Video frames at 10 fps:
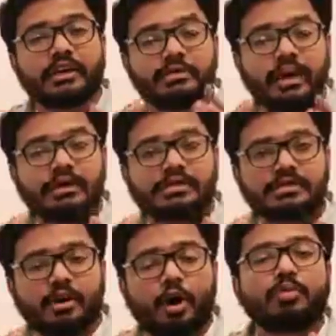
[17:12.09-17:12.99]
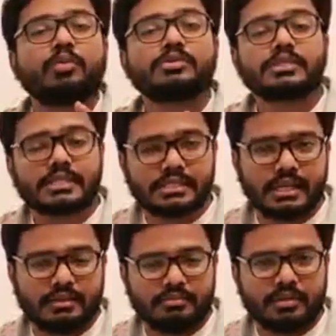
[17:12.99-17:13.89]
remains almost the
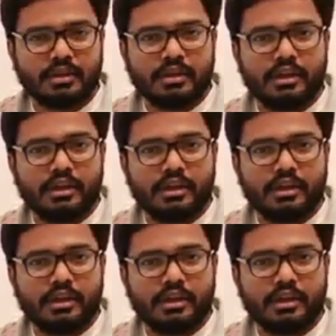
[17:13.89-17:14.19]
same